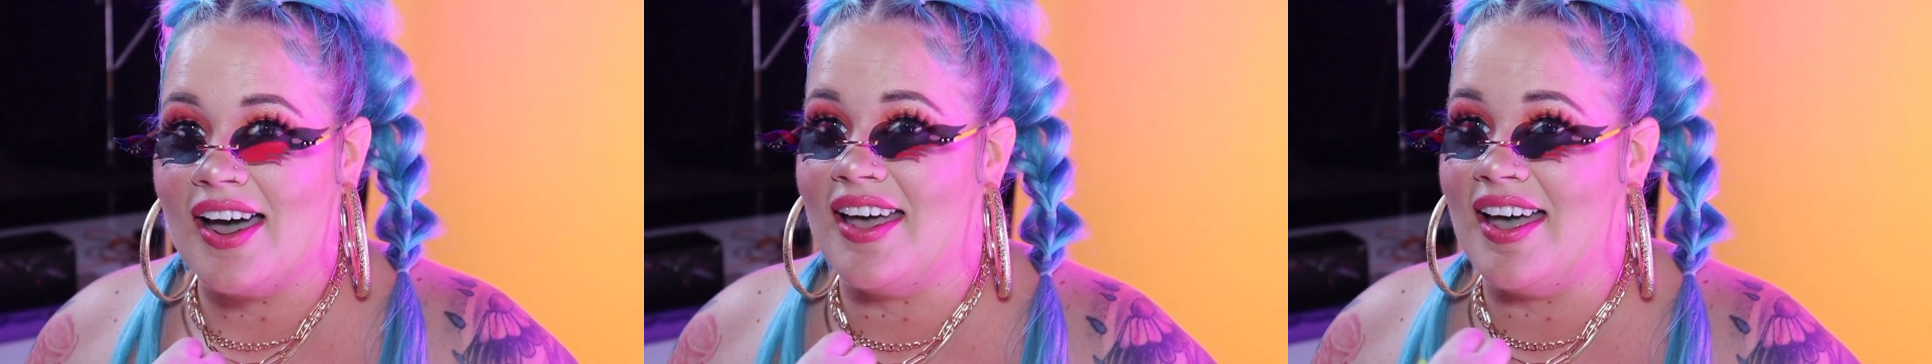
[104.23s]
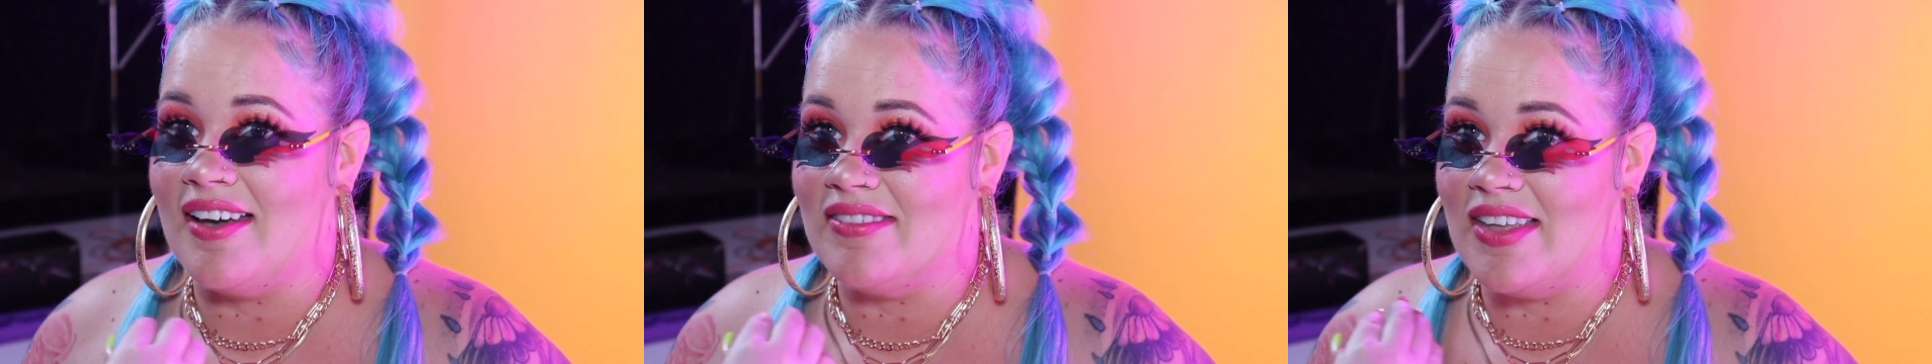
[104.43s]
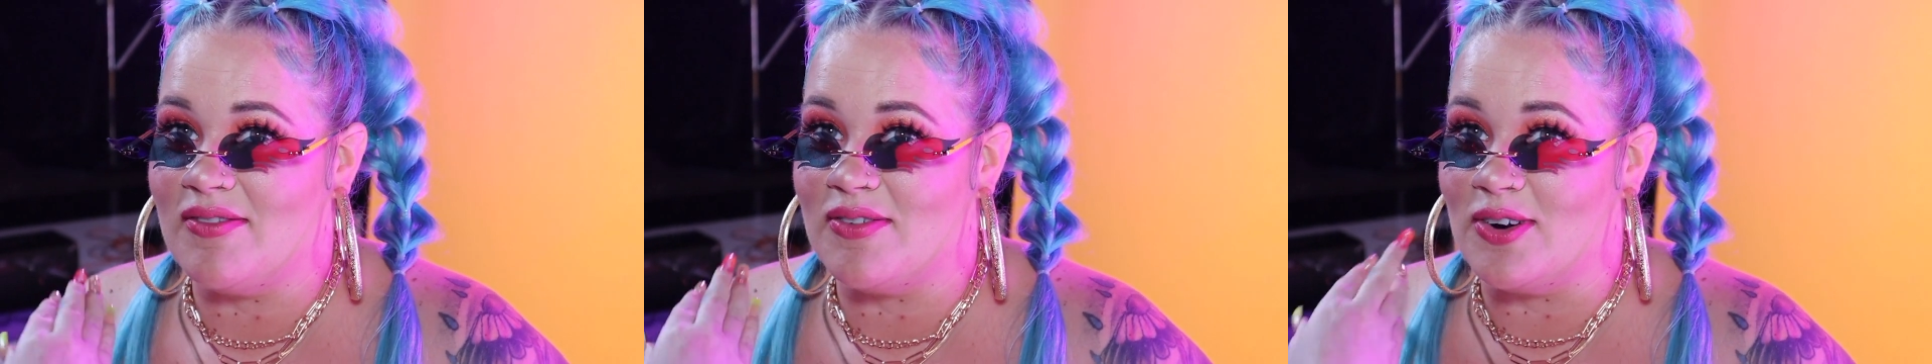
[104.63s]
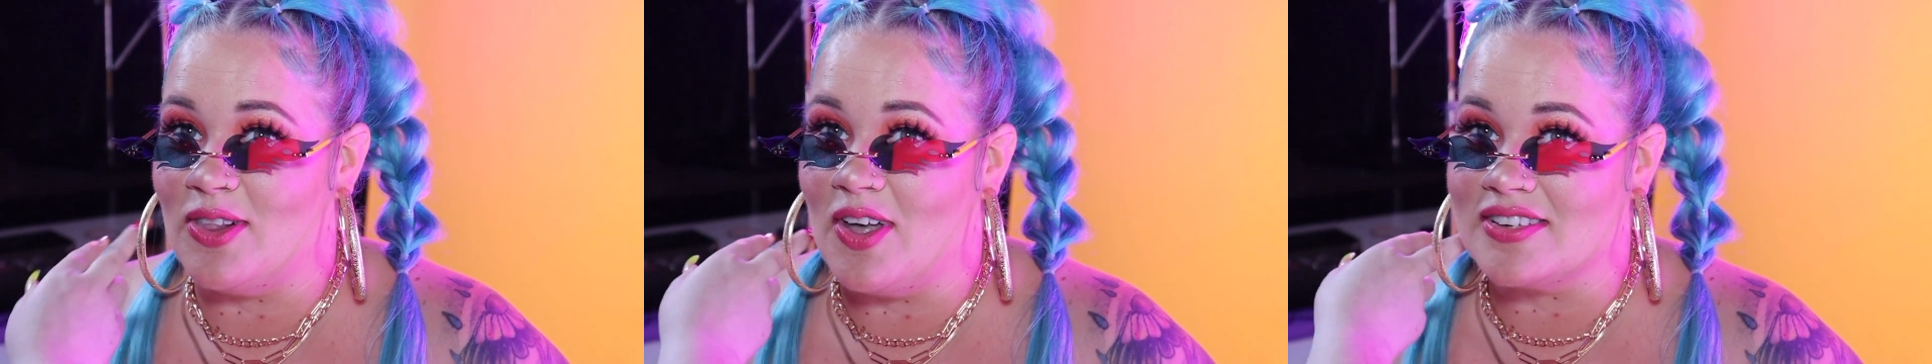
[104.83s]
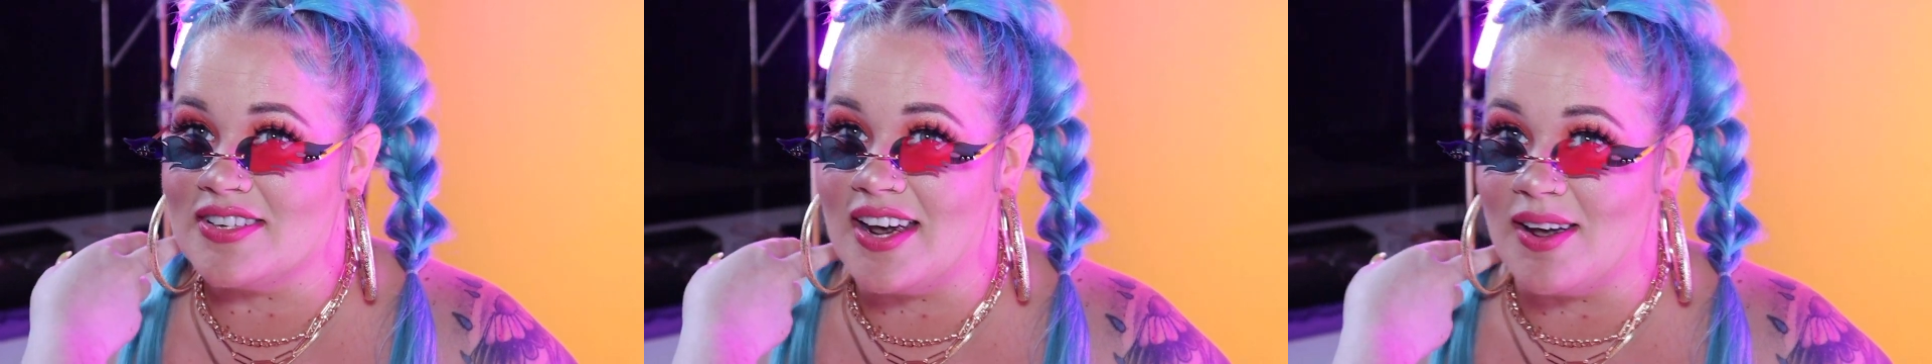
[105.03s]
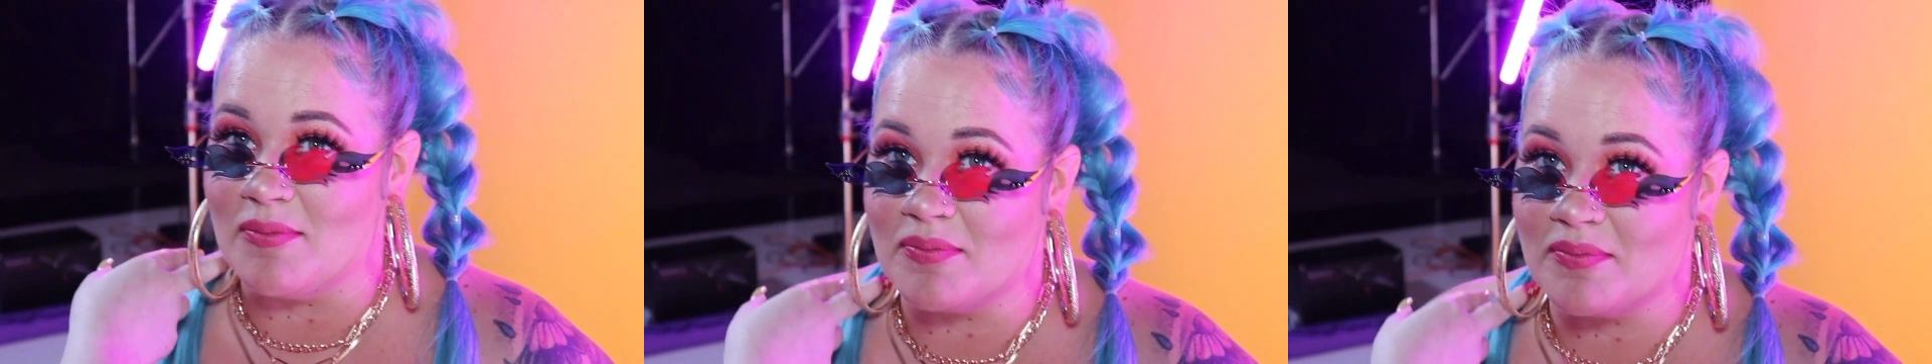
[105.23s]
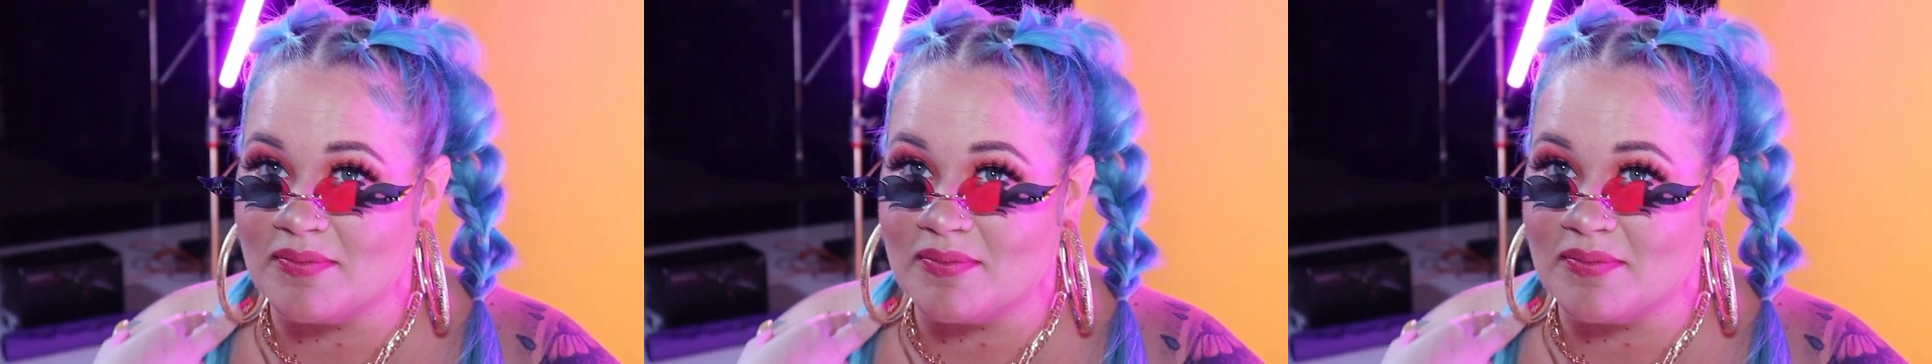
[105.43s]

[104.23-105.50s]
gotta have that for a long time.